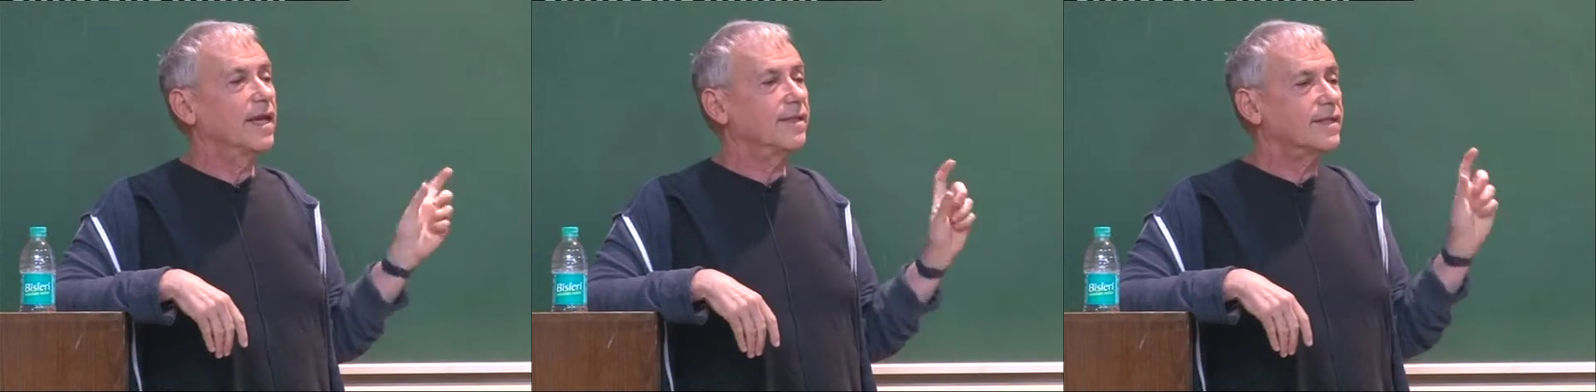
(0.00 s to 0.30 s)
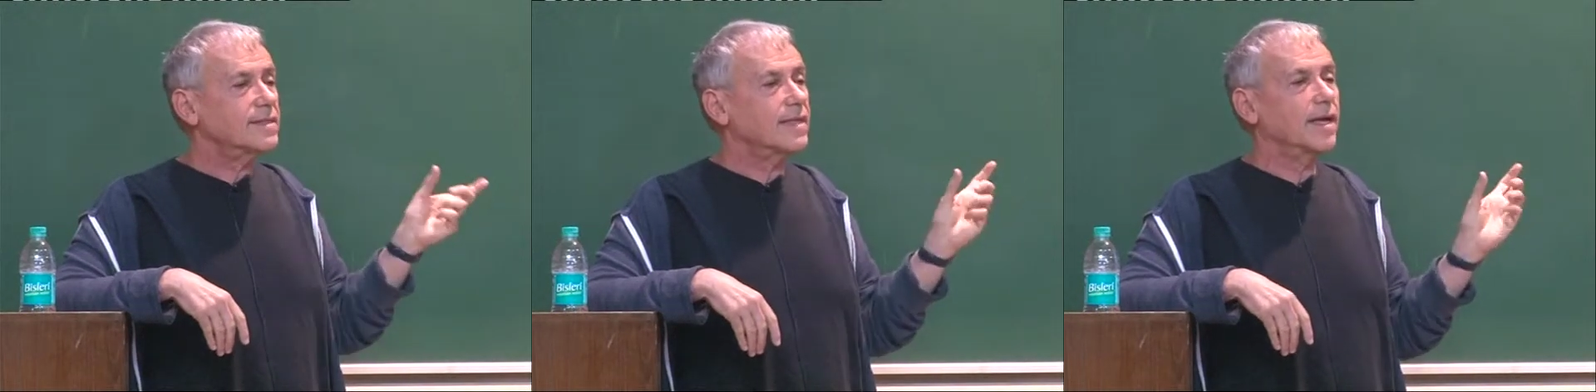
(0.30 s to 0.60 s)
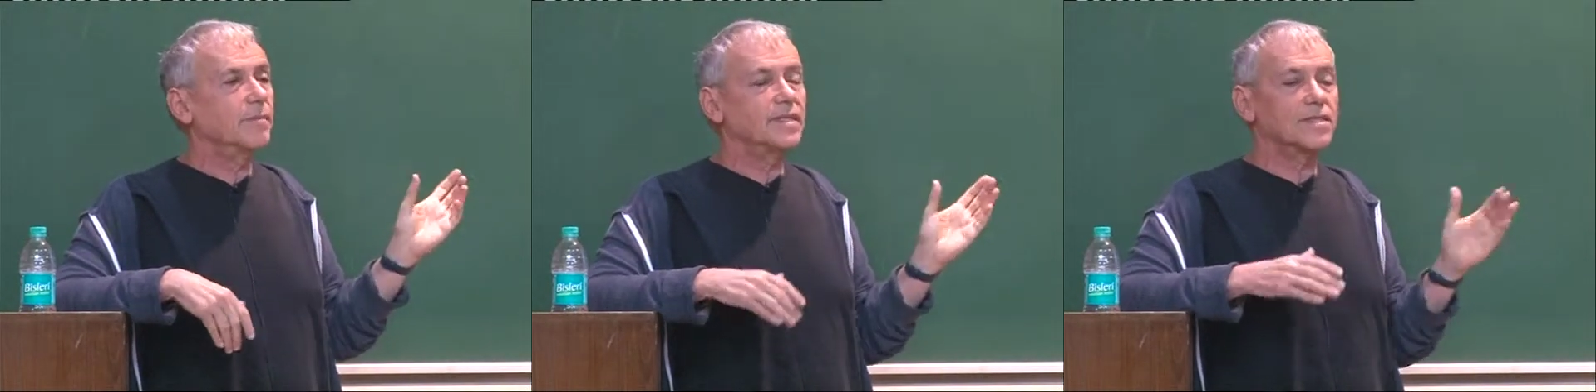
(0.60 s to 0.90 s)
and this
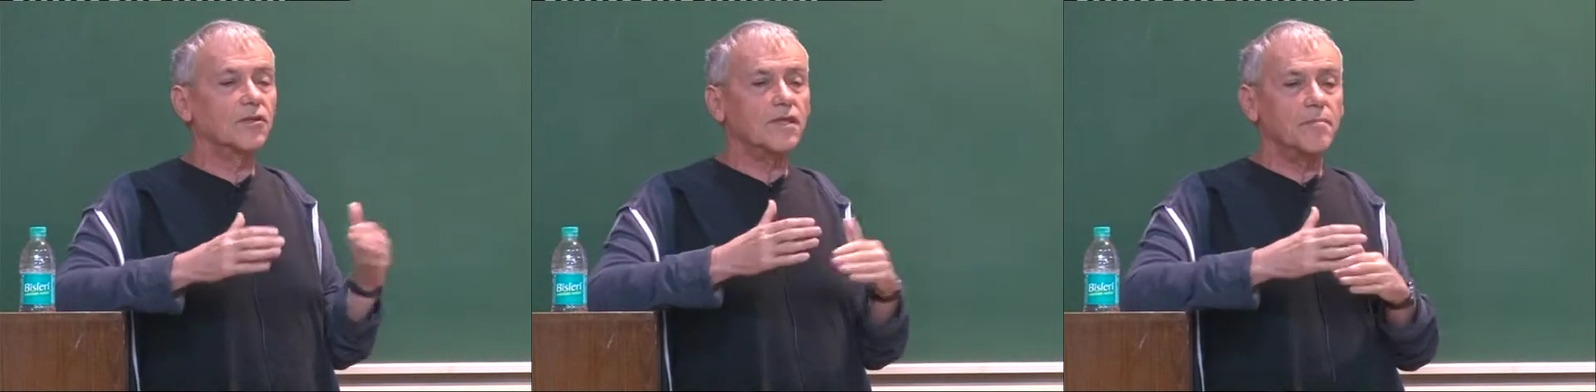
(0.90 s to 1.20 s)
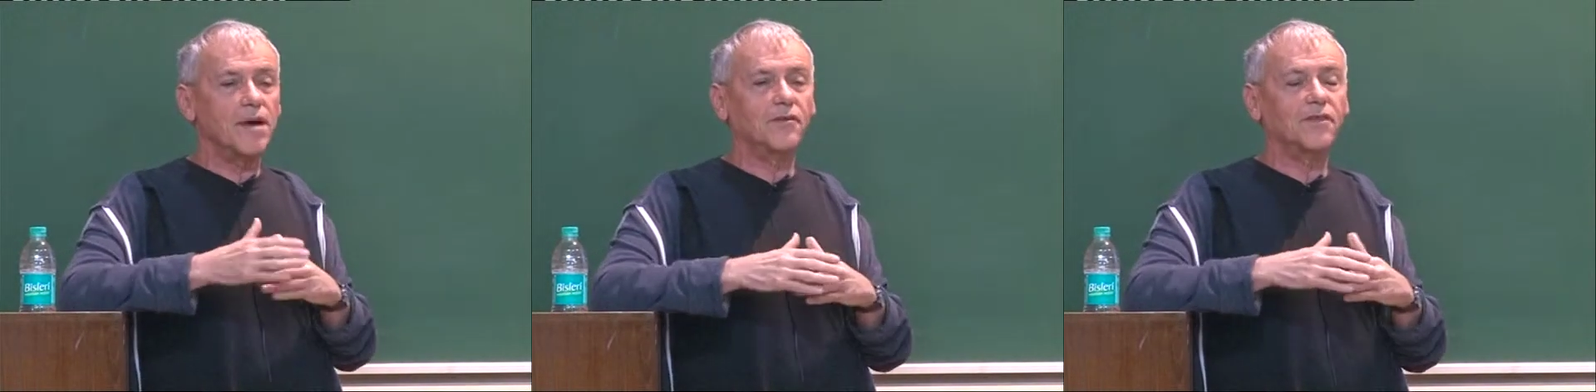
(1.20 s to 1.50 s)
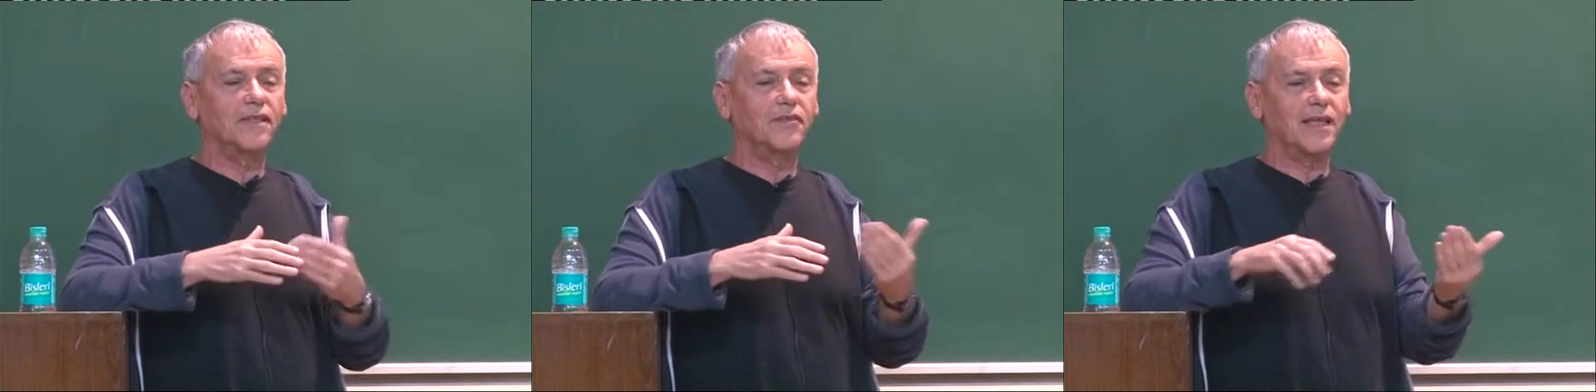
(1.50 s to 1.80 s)
time it's not
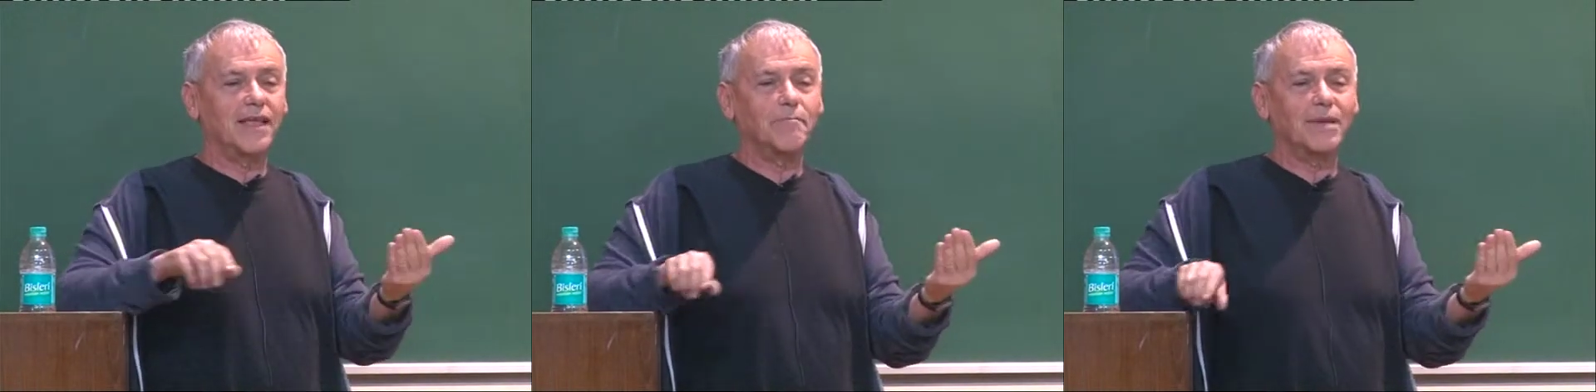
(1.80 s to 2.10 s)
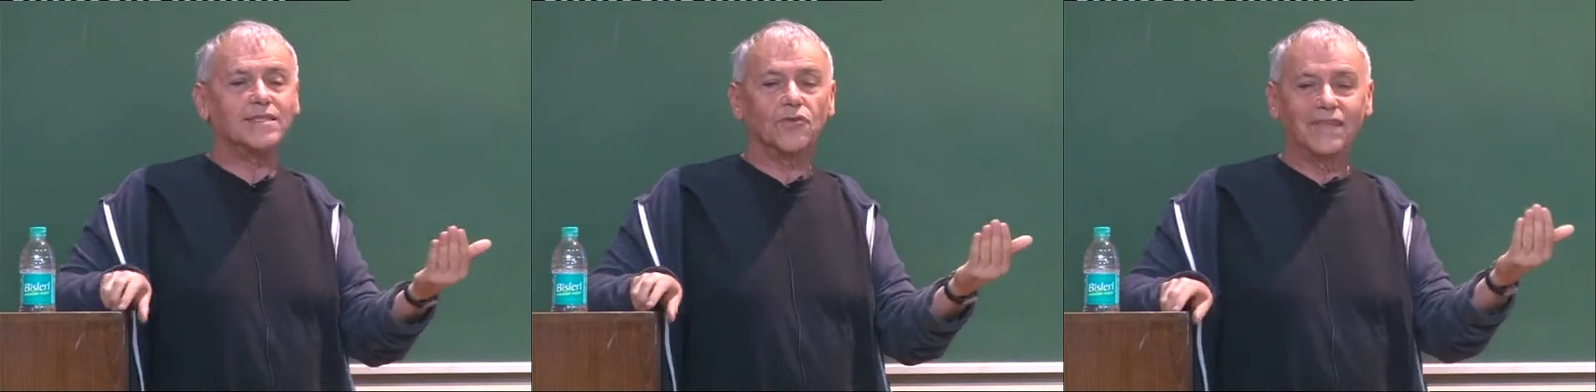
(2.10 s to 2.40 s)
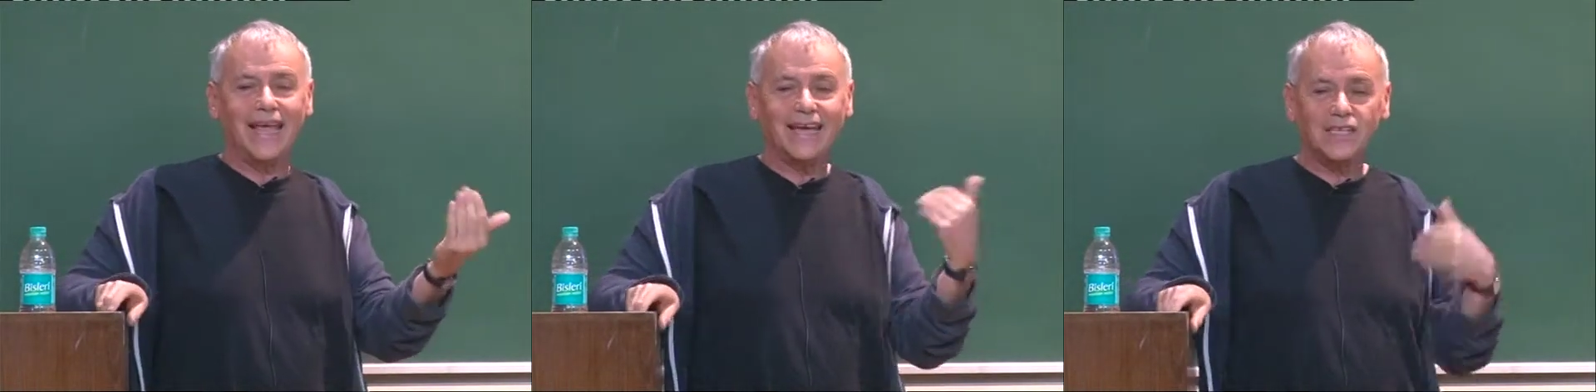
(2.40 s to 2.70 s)
about based
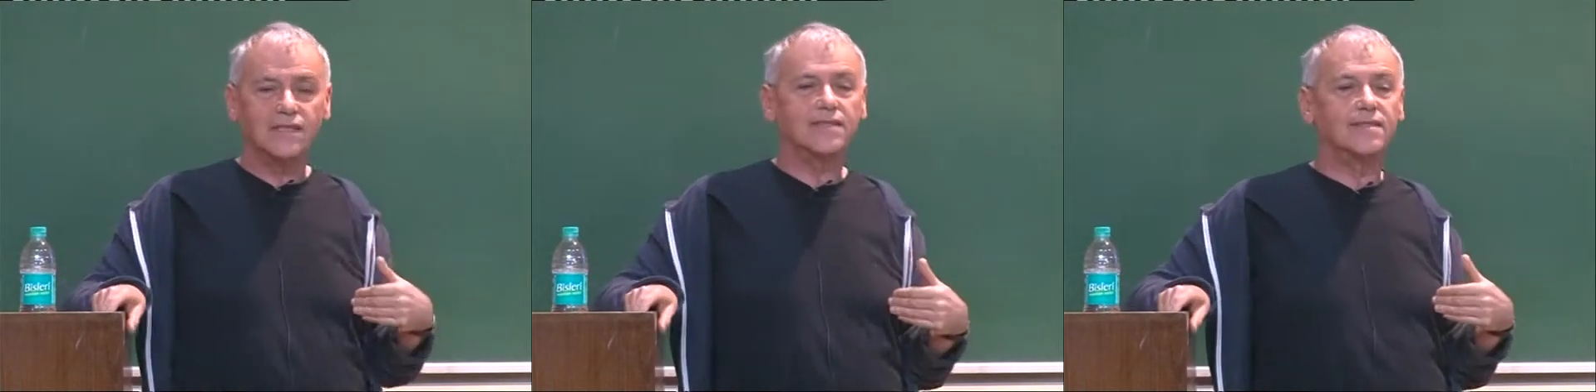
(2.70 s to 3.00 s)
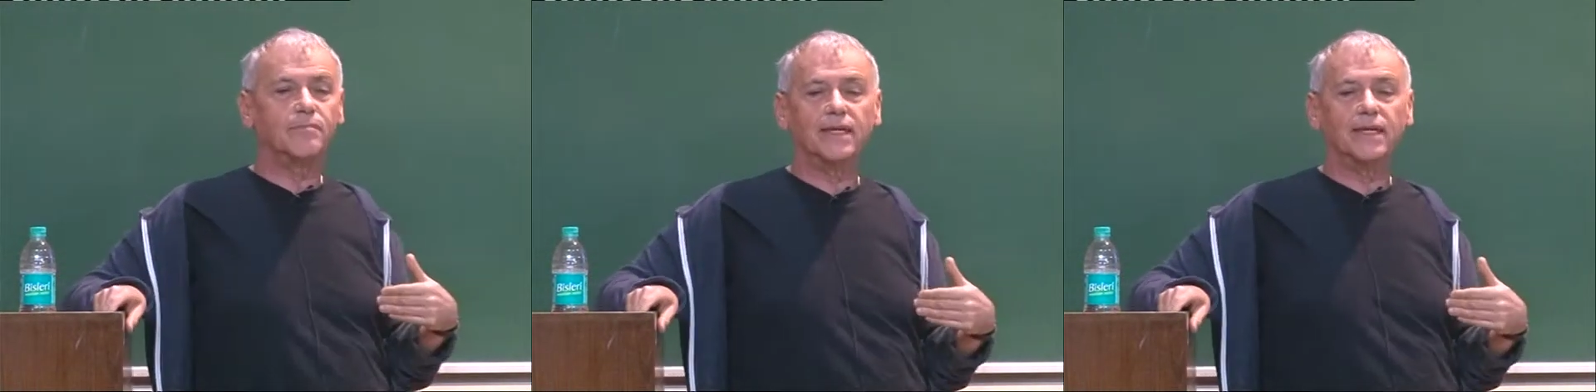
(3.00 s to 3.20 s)
on the actions,